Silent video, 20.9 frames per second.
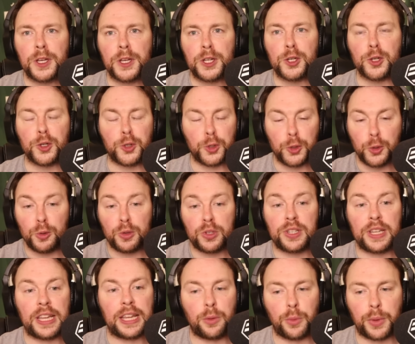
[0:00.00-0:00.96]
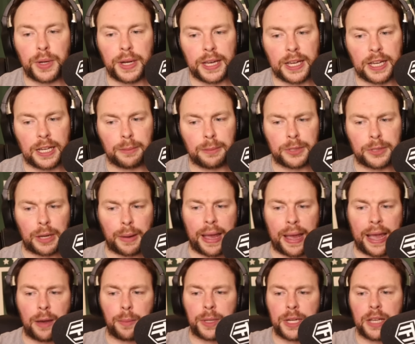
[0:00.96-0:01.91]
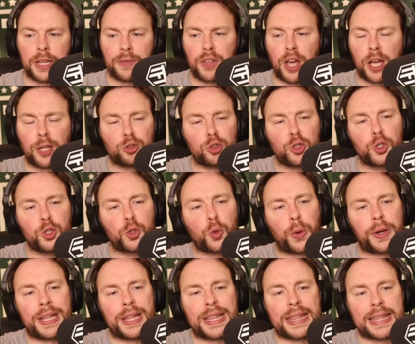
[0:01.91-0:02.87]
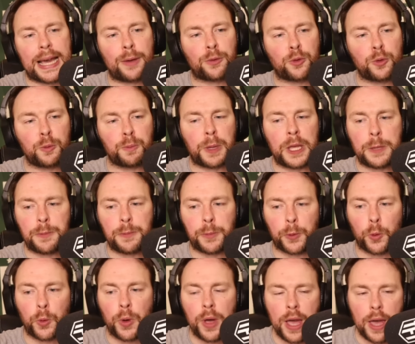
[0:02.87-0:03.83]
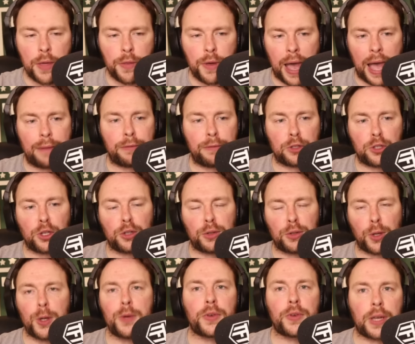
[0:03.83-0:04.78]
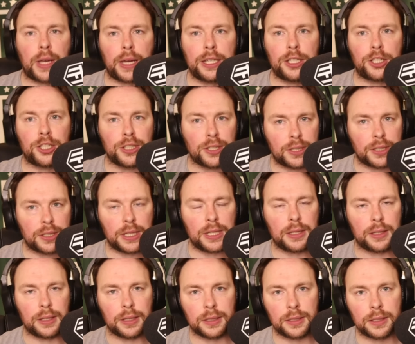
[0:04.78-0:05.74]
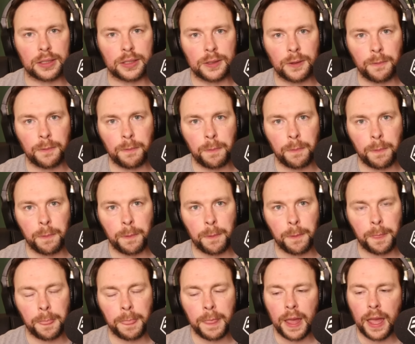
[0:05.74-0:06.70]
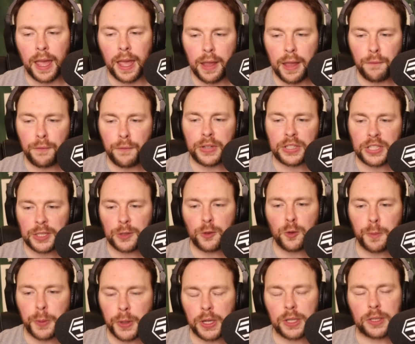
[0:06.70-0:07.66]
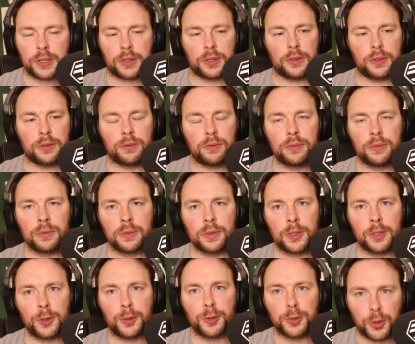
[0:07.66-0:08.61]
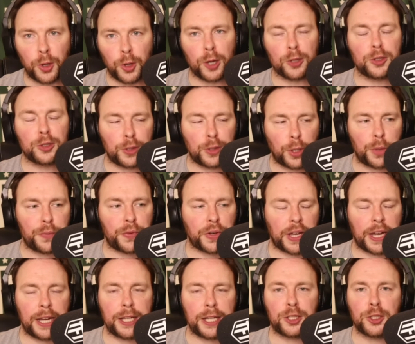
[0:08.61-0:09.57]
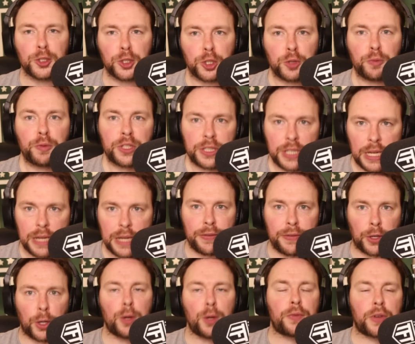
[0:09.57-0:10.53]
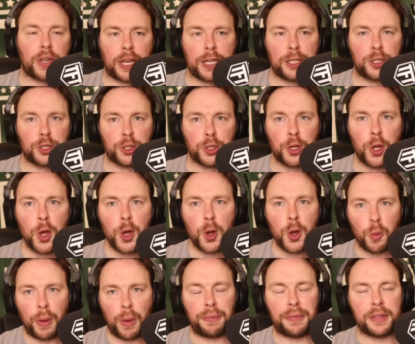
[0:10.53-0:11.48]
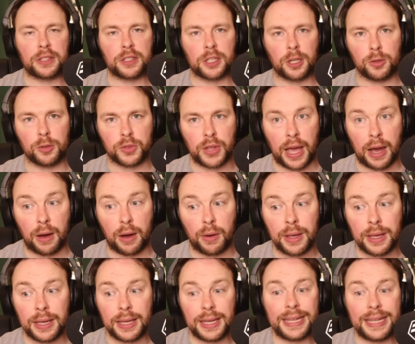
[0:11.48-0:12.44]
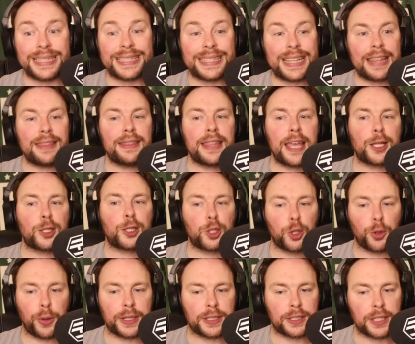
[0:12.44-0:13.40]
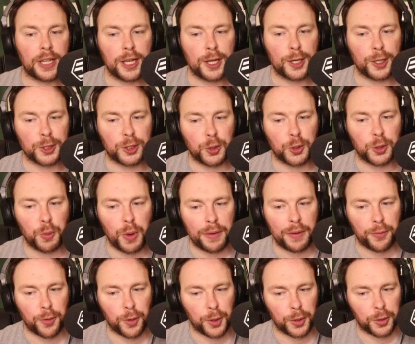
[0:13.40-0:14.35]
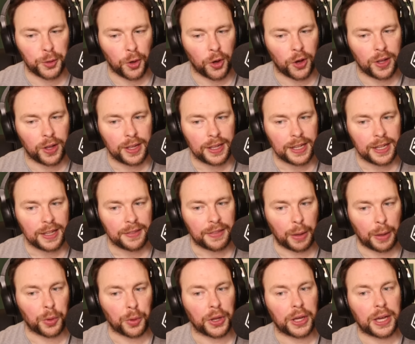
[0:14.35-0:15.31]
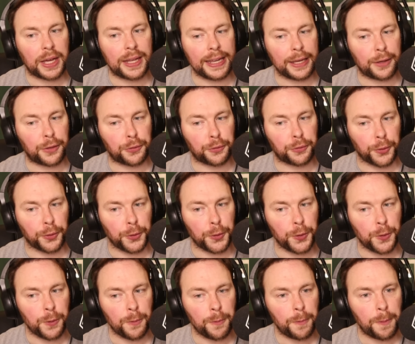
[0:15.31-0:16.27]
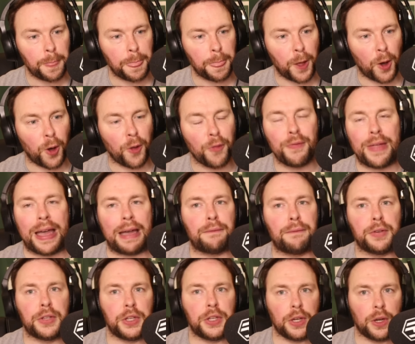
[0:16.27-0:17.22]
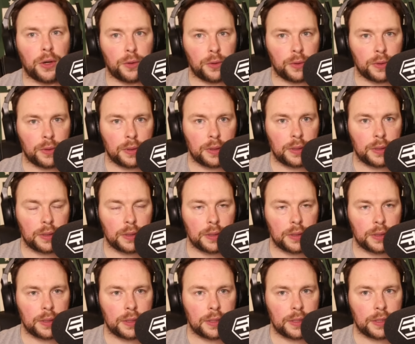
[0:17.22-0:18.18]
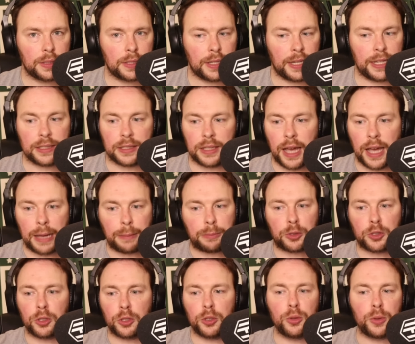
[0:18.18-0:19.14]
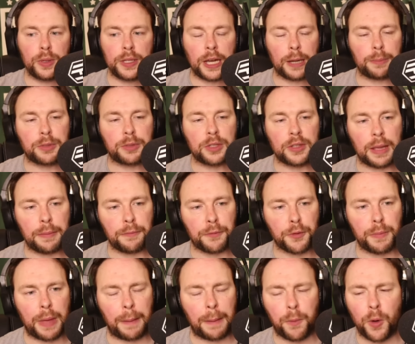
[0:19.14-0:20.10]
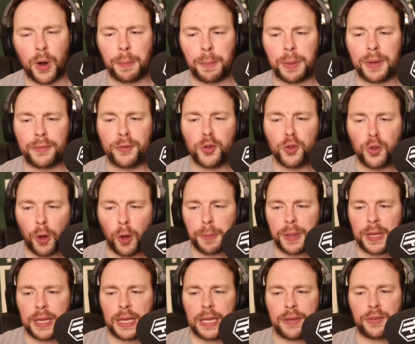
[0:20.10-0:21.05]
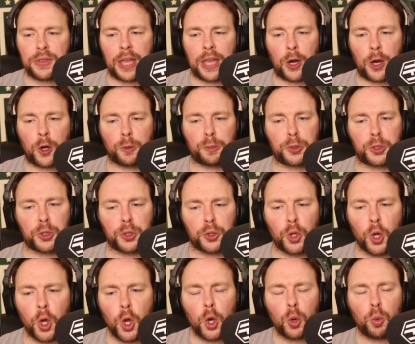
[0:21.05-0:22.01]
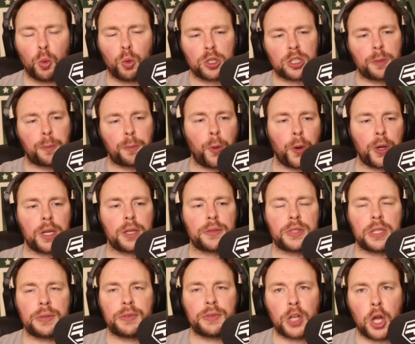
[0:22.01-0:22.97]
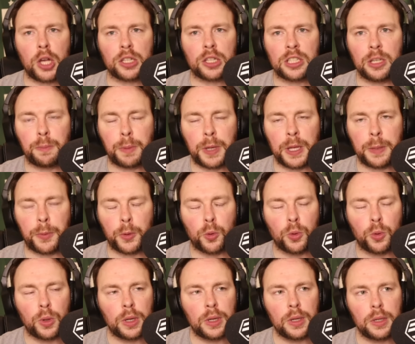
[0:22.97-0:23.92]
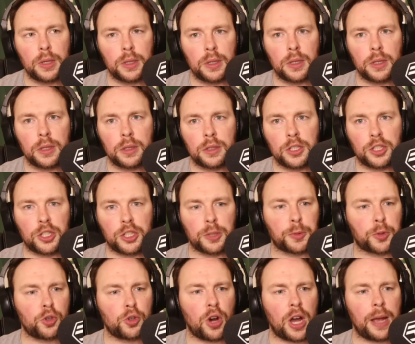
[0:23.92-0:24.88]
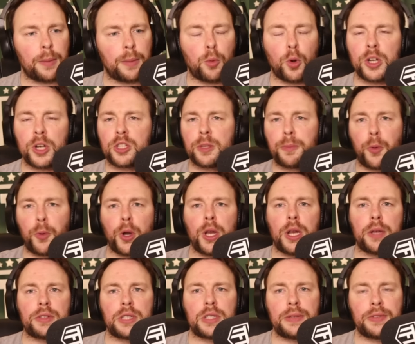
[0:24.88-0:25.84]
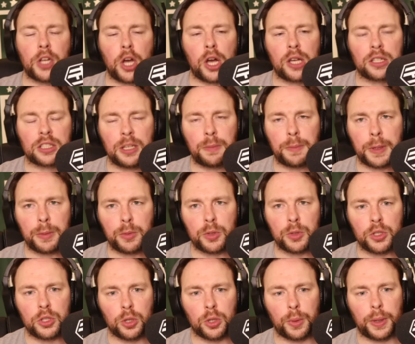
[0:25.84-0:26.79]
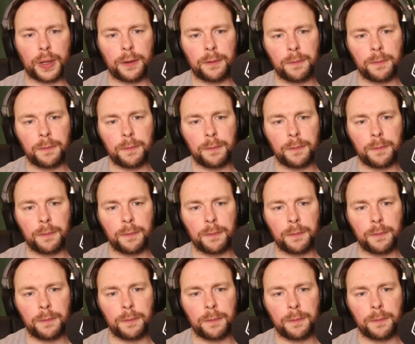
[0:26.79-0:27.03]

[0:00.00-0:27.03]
do see it when it comes out? How many of the 120,000 people that have us on notification see this? Every single person who's got us on notification should receive a notification when this goes out. It is then their choice as to whether or not they want to click through on that video. It's absolutely up to them from that point. But if you're not being given that option, what's the point of us even asking people to subscribe? What is the point of us even asking people to do it?